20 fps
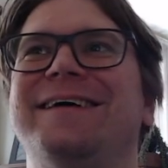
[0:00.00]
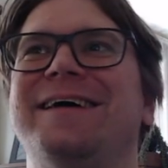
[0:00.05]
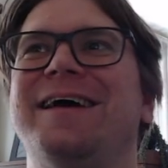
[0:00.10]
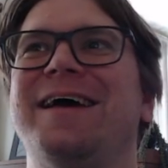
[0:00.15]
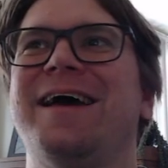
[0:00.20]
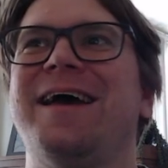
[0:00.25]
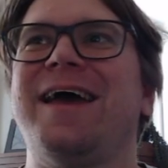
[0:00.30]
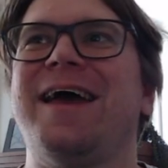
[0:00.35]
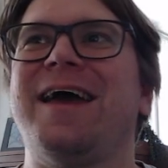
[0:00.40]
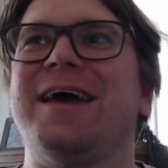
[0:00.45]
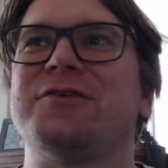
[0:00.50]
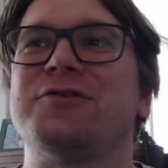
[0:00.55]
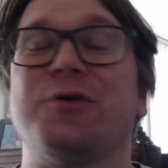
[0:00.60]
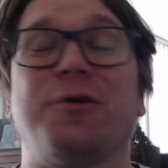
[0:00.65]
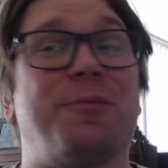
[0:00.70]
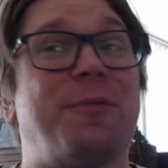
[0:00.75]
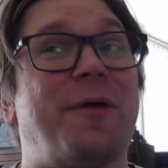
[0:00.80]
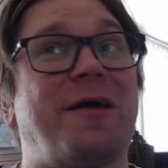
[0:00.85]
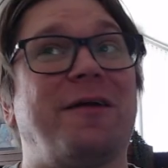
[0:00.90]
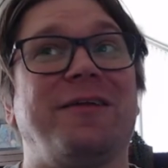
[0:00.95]
And so
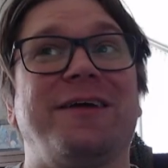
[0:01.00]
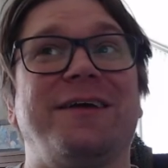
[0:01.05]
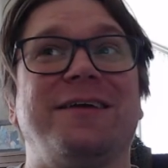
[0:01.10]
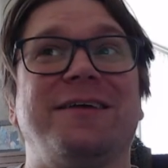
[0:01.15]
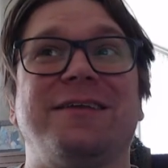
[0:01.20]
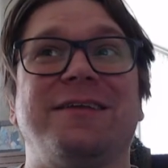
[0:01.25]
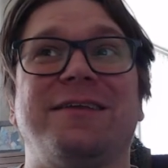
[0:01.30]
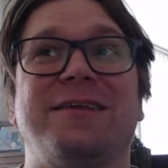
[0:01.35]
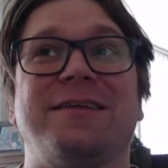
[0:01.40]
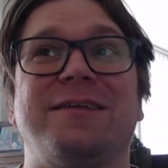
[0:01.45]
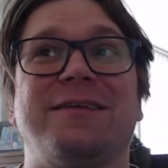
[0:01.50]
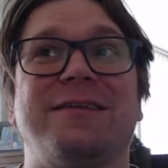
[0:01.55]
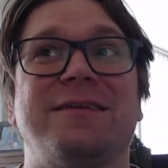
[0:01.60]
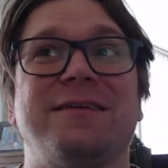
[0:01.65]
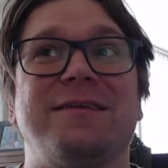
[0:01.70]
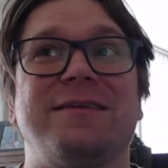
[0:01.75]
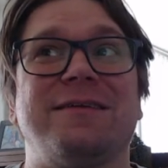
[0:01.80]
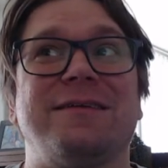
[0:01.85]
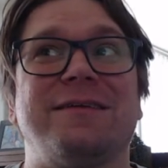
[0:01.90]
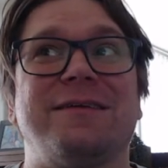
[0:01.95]
apparently
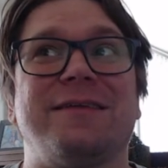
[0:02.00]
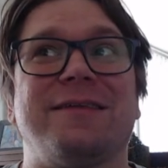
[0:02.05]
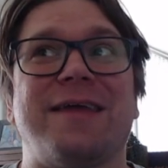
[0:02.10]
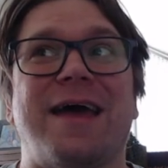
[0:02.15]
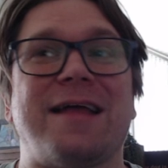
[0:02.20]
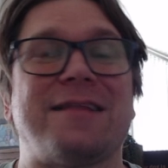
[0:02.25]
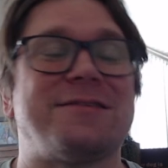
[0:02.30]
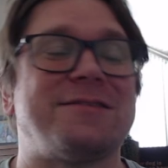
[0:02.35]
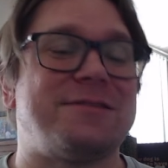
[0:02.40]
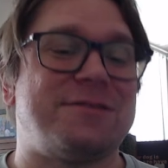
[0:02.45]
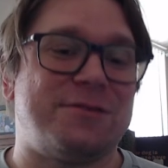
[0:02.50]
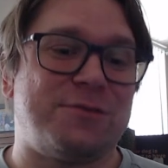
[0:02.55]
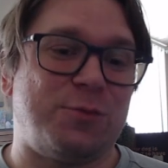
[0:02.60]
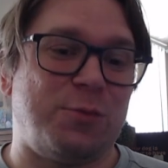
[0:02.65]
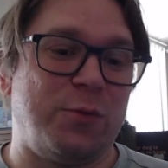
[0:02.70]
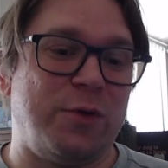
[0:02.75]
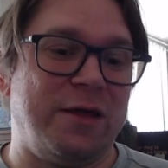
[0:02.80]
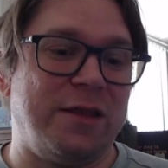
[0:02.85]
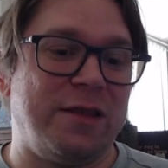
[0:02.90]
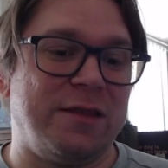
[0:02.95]
that's
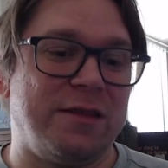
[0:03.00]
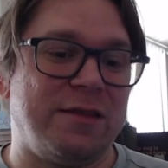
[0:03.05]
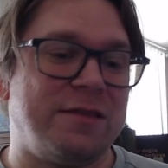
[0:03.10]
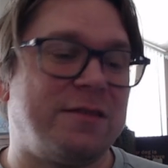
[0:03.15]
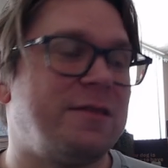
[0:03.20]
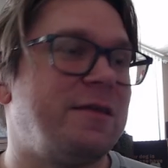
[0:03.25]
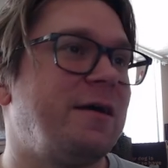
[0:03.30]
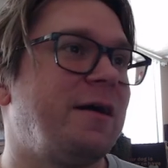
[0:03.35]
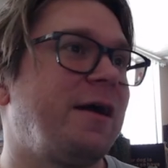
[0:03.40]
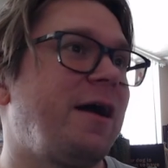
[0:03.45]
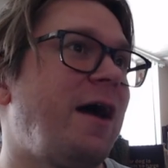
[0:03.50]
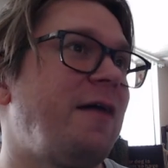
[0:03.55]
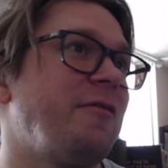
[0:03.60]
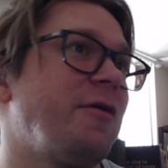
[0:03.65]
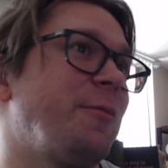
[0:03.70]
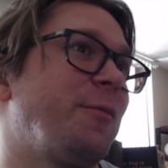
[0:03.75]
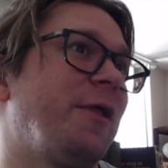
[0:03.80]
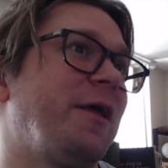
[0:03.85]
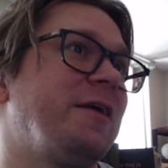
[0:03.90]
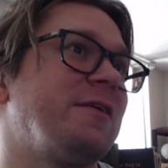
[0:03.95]
when the
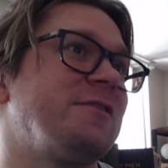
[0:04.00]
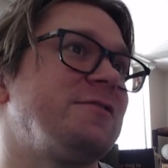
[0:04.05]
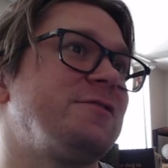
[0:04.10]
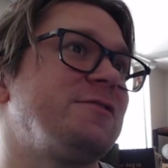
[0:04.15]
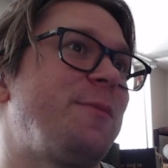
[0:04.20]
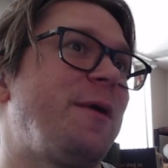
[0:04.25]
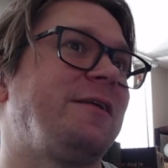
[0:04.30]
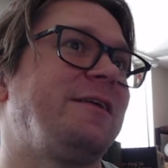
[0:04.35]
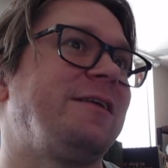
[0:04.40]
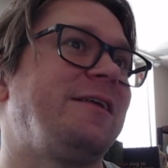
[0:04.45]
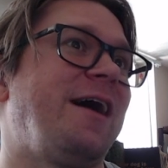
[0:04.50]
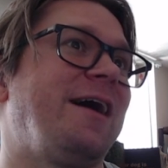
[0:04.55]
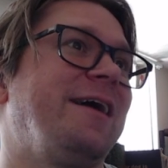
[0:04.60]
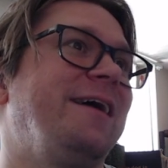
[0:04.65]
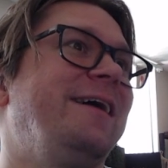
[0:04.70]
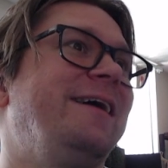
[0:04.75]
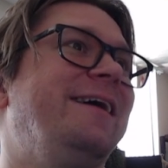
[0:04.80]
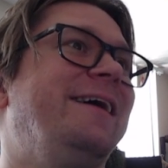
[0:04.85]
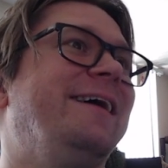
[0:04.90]
agave plant is about to die.